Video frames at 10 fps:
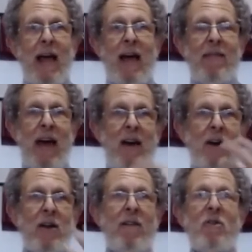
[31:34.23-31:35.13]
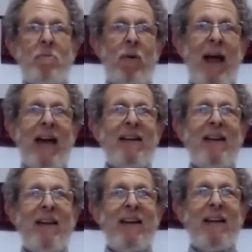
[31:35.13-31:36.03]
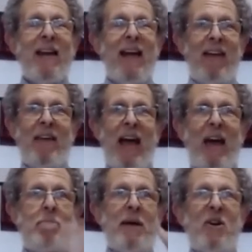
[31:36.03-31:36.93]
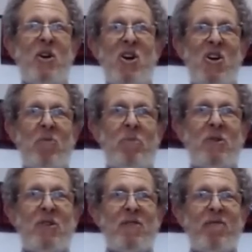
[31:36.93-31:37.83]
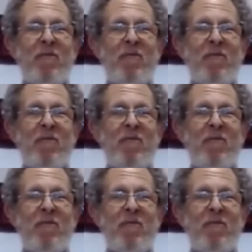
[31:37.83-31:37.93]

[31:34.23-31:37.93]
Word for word: And they had unleavened bread, and they had bitter herbs.